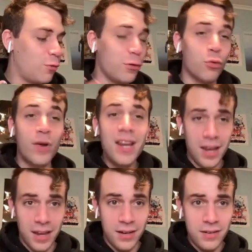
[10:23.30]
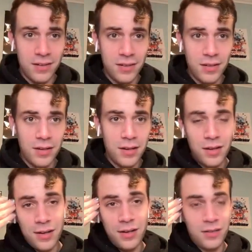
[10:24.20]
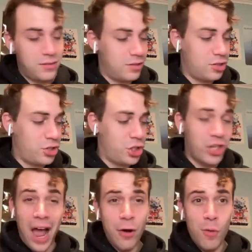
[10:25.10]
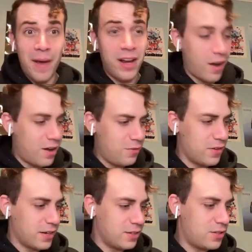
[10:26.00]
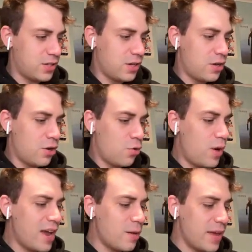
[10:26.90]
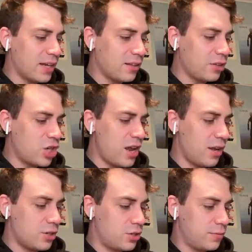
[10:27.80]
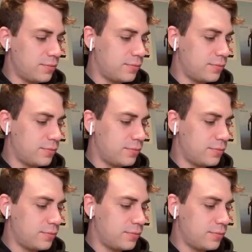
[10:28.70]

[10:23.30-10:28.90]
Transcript: Viridian shattered my confidence we had to make a little change.